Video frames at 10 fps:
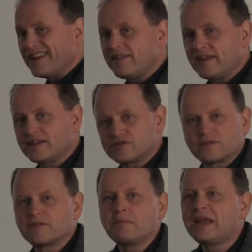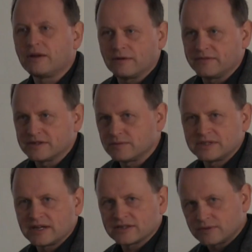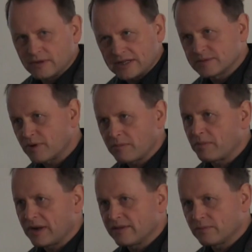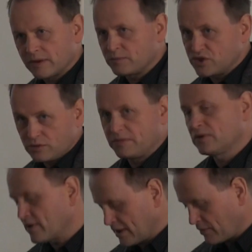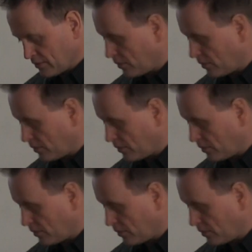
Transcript: and in the end, sort of the meaning of this, which actually is probably what we should be talking